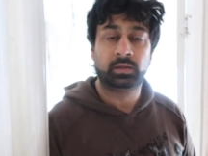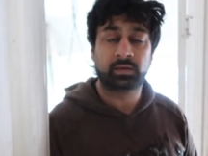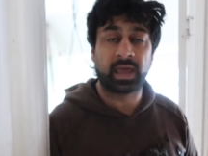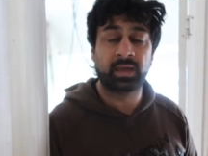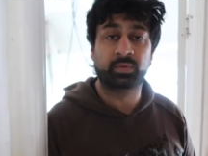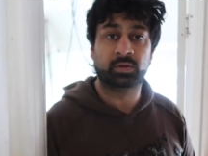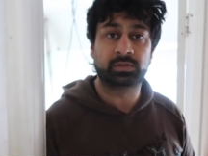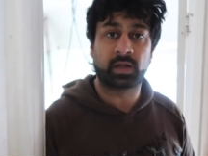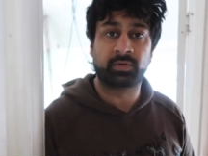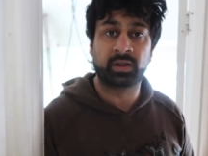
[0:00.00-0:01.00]
cables,
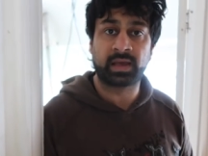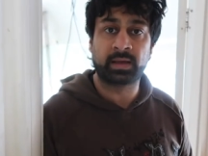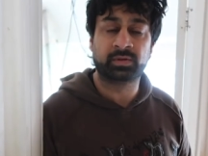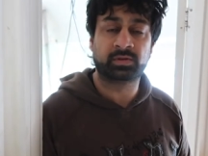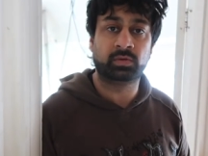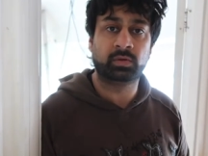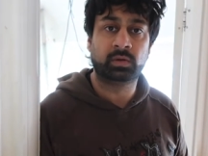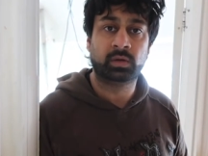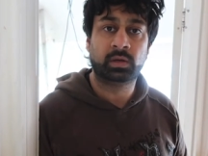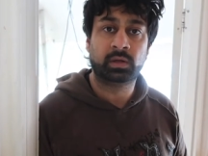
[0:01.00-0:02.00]
like running cables through,
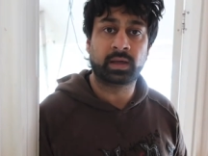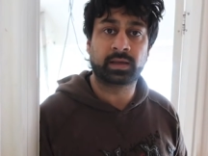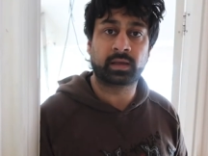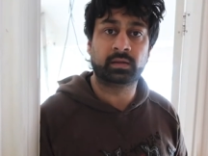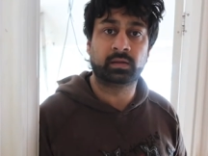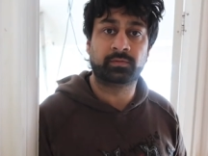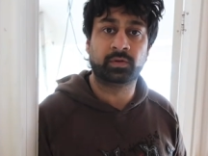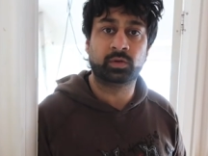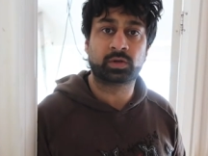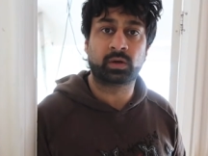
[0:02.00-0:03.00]
like in the oh,
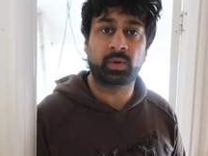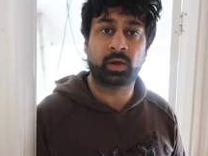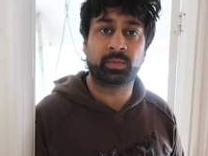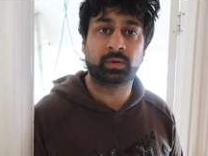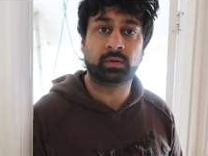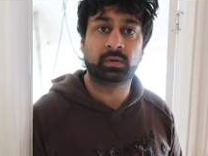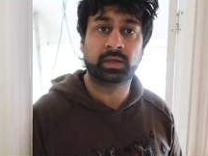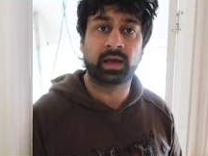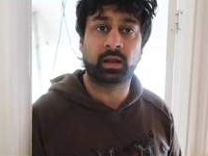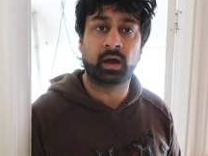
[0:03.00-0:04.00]
future, we're alarms to,
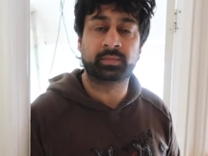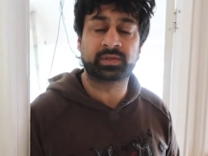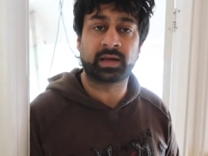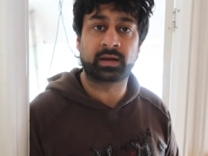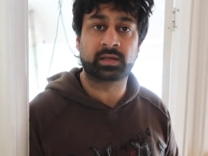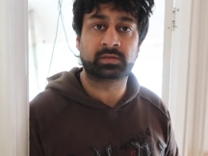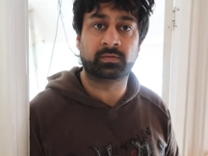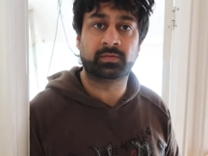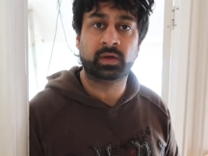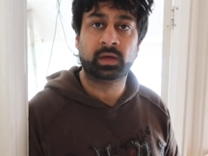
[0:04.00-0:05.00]
yeah, alarms and that kind of
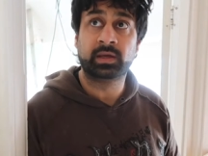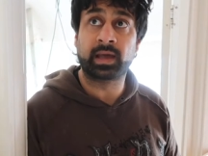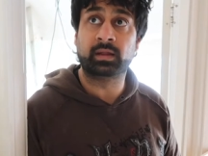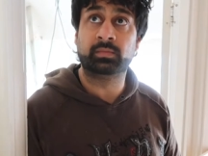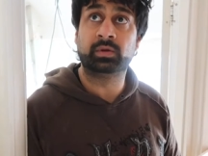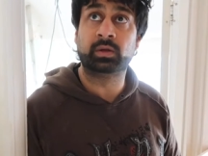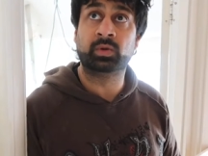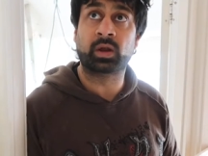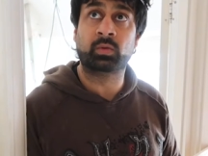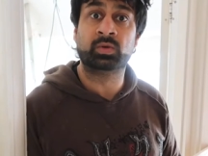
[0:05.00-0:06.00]
stuff, getting them done. We
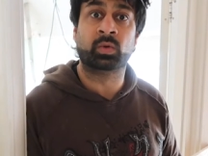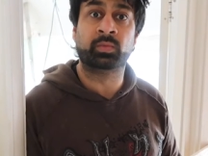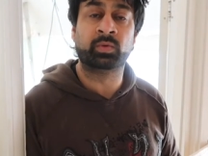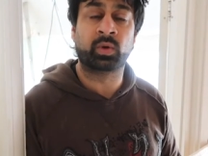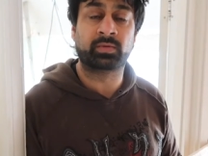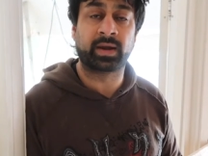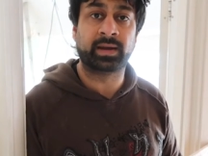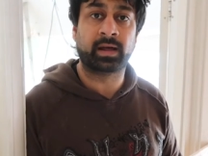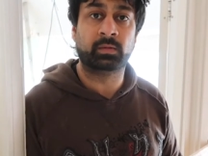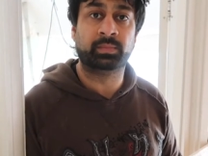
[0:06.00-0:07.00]
don't know which one we want right
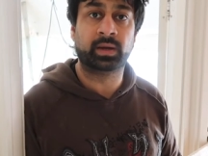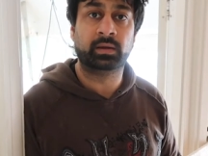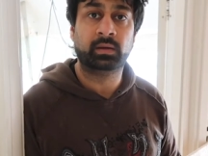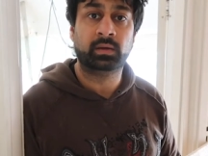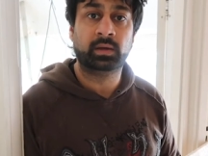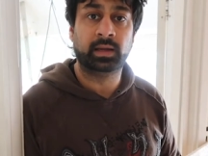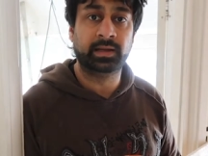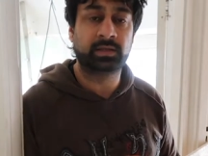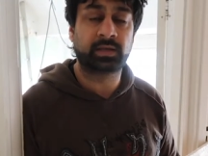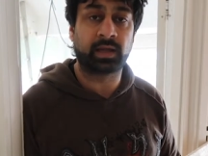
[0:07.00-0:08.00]
now, but at
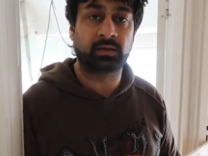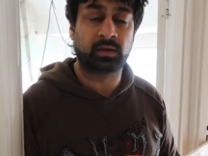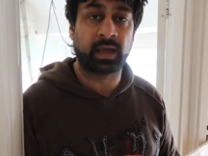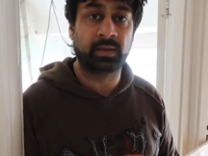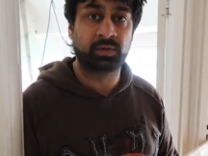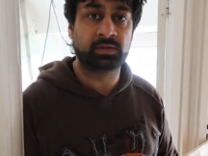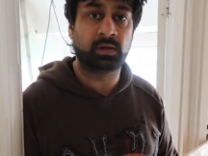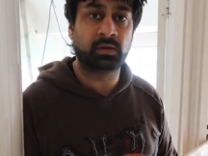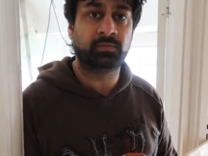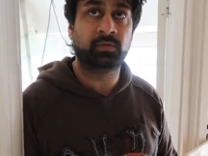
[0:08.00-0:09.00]
least get the cables
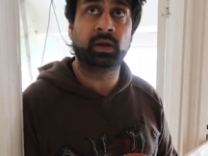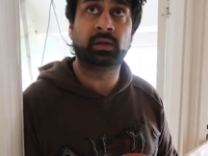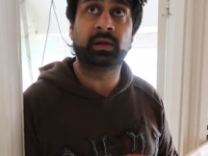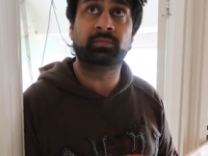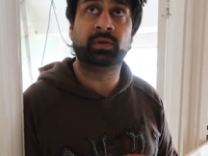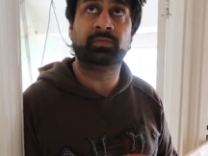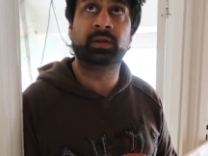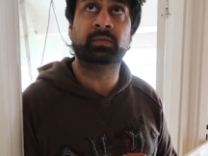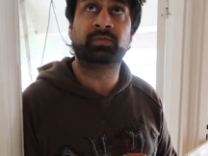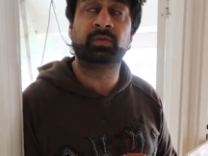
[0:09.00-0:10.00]
done for it, mm. like feed
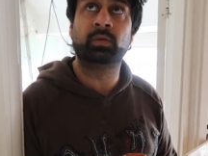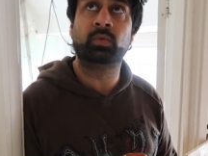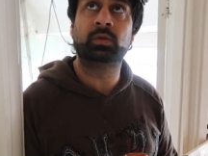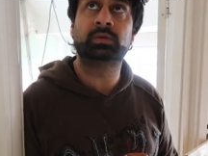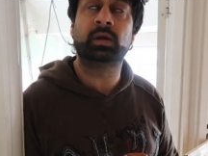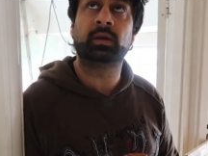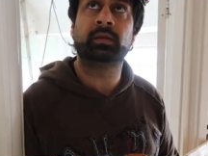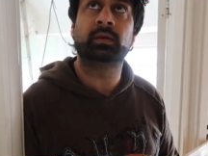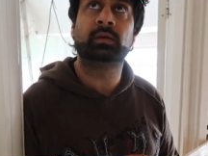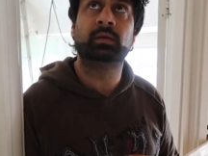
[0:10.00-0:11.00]
them through the walls kind of
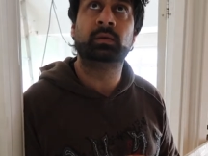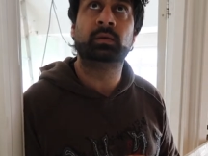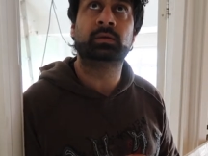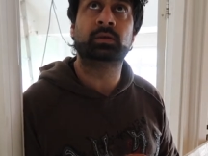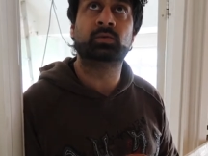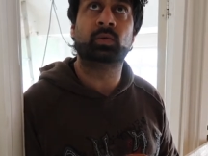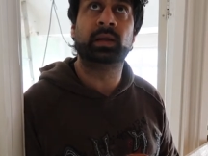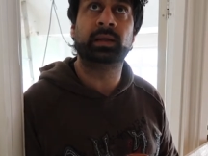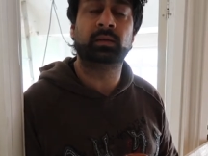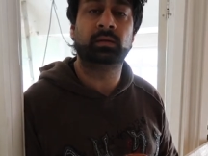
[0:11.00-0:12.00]
thing, so it's all
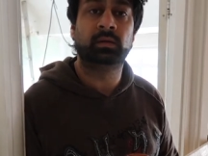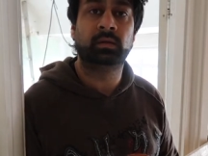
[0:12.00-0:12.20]
clean.